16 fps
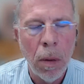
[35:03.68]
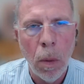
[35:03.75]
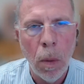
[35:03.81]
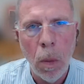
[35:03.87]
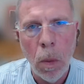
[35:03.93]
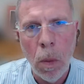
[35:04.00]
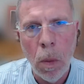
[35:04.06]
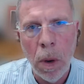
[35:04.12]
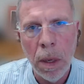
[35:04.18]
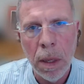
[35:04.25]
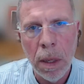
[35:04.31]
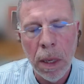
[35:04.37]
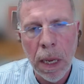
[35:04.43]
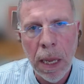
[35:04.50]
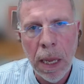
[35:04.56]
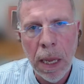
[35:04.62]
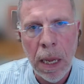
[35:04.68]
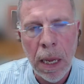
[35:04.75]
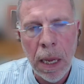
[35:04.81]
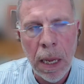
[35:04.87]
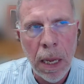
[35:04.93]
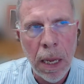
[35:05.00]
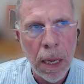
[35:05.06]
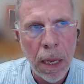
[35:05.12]
one of the
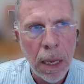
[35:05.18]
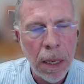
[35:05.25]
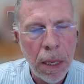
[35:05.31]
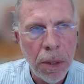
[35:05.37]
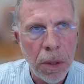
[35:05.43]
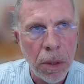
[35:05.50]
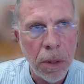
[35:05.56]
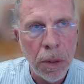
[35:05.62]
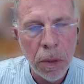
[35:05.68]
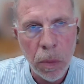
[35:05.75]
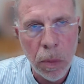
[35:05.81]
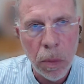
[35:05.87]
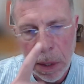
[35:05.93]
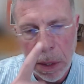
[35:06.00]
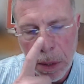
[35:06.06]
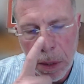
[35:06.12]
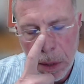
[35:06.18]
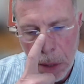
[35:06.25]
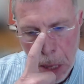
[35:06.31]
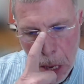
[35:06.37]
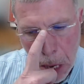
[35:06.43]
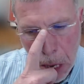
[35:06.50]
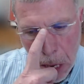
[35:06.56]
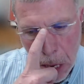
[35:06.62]
key issues was
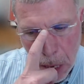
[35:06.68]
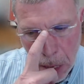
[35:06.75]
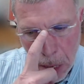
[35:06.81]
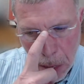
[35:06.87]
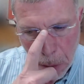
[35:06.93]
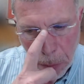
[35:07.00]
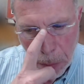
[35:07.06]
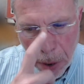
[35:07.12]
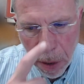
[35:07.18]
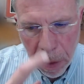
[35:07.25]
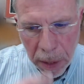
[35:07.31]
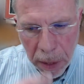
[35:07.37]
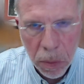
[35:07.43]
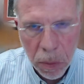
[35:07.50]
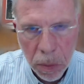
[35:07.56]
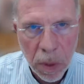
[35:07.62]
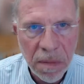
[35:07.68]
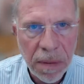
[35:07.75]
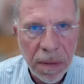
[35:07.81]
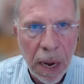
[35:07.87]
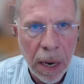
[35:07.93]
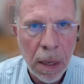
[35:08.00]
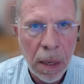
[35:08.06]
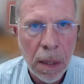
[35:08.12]
parties would
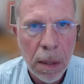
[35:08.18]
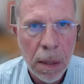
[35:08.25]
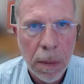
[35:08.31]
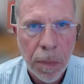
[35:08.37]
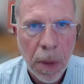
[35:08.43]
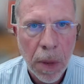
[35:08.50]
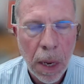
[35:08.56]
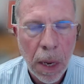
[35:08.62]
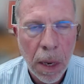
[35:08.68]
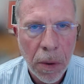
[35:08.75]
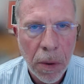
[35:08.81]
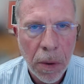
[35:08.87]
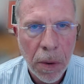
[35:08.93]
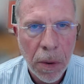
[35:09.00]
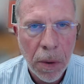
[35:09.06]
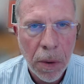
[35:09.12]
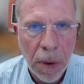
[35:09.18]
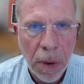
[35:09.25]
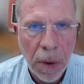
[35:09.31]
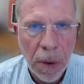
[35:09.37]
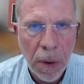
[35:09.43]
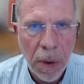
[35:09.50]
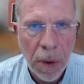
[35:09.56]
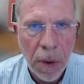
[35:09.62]
file an address
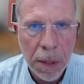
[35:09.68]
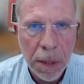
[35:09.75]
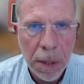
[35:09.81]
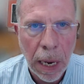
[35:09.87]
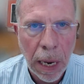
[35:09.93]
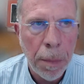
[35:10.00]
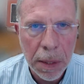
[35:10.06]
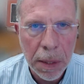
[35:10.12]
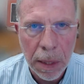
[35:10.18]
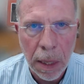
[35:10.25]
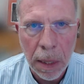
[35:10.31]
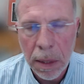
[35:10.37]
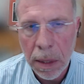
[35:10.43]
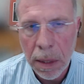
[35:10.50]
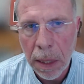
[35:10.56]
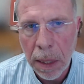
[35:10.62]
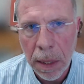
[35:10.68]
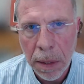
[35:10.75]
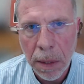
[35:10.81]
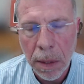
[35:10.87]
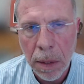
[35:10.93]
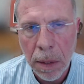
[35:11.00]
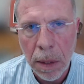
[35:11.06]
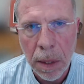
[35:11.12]
and a BSL and say, this
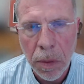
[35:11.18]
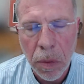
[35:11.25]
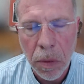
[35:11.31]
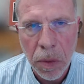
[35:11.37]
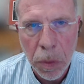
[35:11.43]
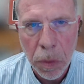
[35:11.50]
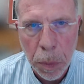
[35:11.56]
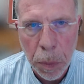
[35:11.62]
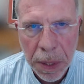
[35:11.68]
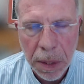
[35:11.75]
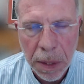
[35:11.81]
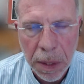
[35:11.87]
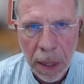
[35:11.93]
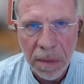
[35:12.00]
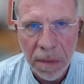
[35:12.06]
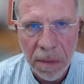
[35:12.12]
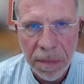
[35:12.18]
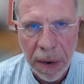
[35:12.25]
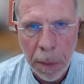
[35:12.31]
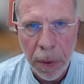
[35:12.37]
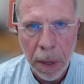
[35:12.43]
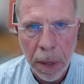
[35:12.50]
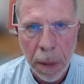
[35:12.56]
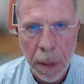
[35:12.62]
is, this was missing in the
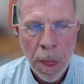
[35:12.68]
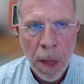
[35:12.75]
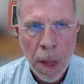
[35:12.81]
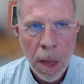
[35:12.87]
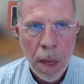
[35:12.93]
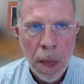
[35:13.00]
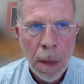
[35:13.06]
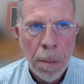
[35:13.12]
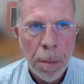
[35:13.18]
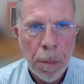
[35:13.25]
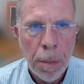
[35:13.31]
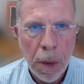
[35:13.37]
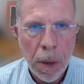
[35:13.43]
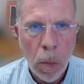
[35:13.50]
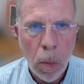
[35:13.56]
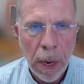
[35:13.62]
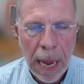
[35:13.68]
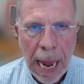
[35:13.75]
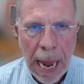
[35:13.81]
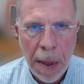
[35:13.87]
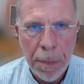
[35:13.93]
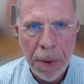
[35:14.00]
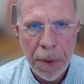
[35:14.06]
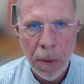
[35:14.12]
fabric. But what
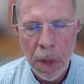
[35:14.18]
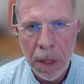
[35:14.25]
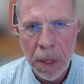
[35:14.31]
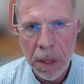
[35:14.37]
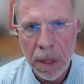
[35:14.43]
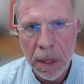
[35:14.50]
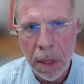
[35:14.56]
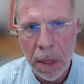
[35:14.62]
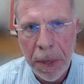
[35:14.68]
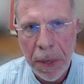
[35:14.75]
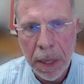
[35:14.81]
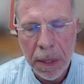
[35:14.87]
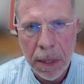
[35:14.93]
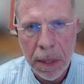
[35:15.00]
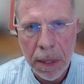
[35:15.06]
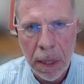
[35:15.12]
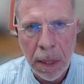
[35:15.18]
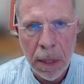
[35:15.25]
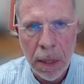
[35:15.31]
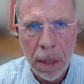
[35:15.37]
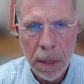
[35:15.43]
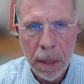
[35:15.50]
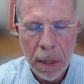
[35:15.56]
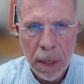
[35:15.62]
happened was the
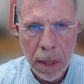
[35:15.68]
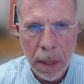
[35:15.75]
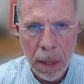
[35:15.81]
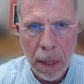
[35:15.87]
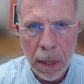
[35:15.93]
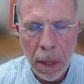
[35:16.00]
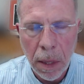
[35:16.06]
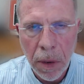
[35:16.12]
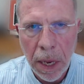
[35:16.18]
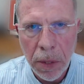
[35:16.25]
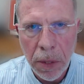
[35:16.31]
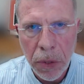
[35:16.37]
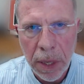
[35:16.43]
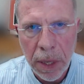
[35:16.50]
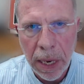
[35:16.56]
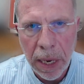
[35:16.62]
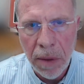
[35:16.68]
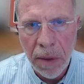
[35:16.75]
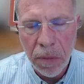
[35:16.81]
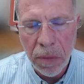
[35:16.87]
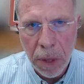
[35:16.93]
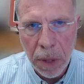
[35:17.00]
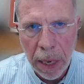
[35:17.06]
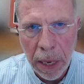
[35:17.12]
BSL, the location they gave
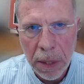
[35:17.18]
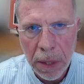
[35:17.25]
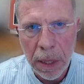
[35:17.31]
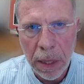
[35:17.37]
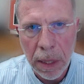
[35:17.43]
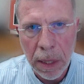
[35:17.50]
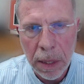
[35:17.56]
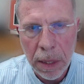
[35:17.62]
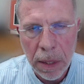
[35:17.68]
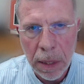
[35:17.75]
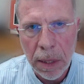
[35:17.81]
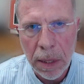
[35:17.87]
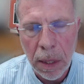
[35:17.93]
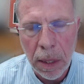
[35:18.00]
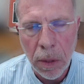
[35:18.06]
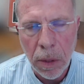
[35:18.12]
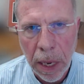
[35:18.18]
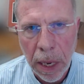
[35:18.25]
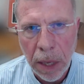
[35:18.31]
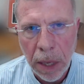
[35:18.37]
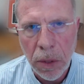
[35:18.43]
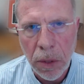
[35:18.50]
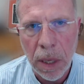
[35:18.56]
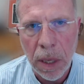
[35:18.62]
was actually an existing
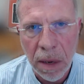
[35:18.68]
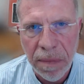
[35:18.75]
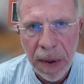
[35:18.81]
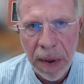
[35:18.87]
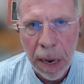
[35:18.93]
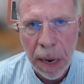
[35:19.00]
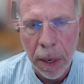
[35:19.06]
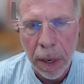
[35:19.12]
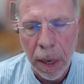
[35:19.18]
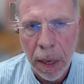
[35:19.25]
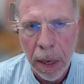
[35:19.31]
location in the fabric.